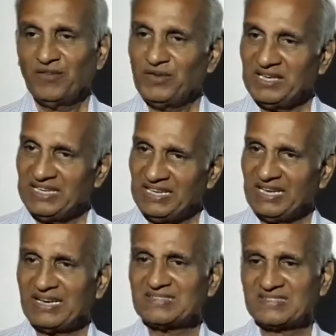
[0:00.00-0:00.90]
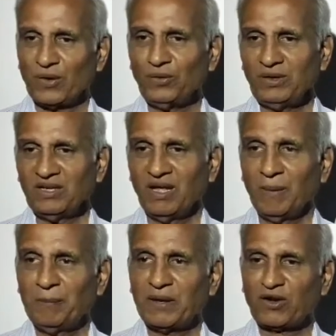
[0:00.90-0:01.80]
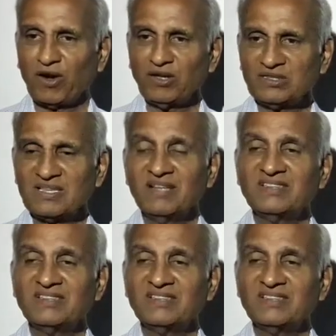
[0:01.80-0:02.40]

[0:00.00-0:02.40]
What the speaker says: We hear a sound because